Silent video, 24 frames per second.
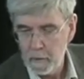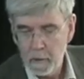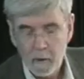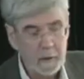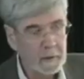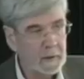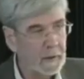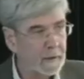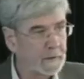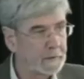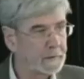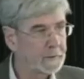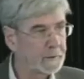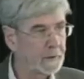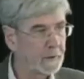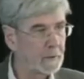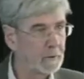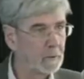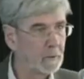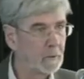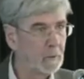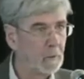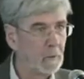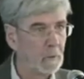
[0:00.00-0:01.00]
Okay,
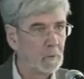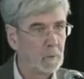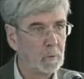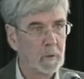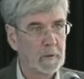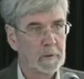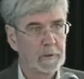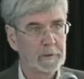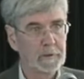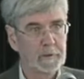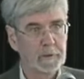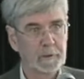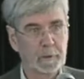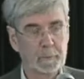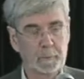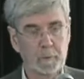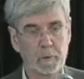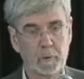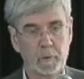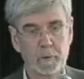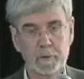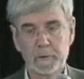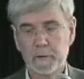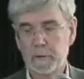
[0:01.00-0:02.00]
so what is the
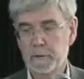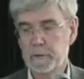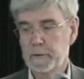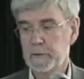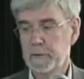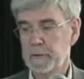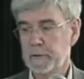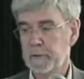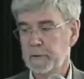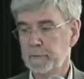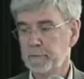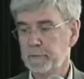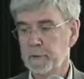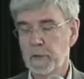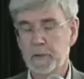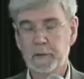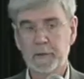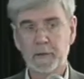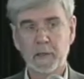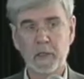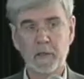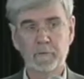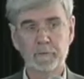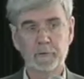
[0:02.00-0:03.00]
report? This is the
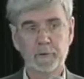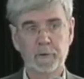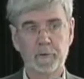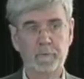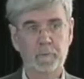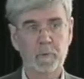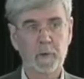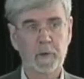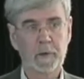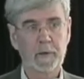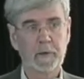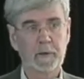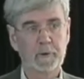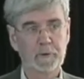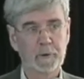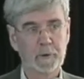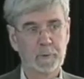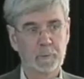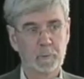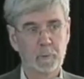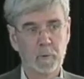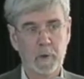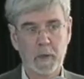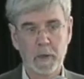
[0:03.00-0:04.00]
front cover of Working
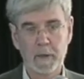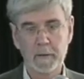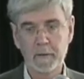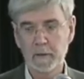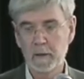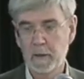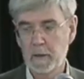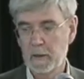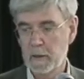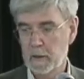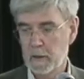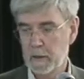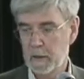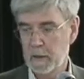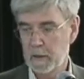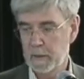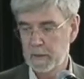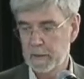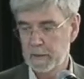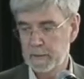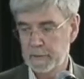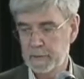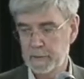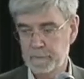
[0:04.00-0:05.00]
Group 1.
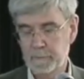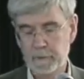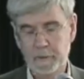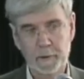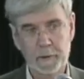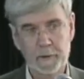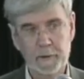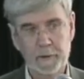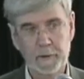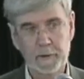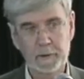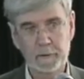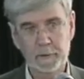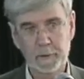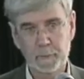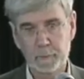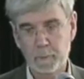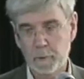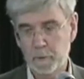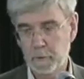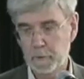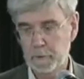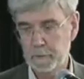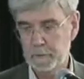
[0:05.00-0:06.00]
It's a very thick
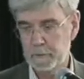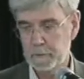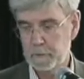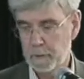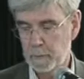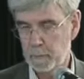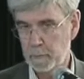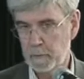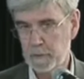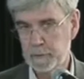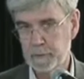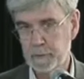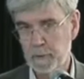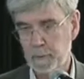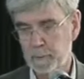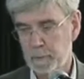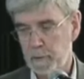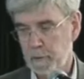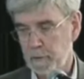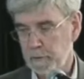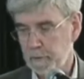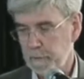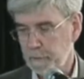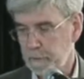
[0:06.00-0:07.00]
report. You don't want to drop it
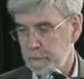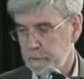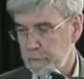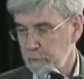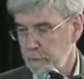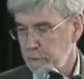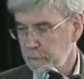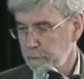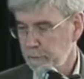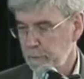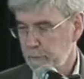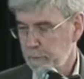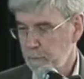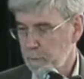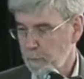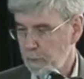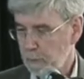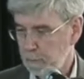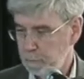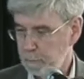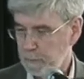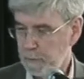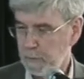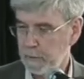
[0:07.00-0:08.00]
on your toe, you
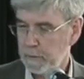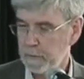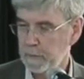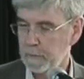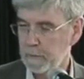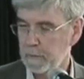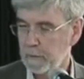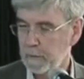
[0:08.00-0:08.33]
might break it.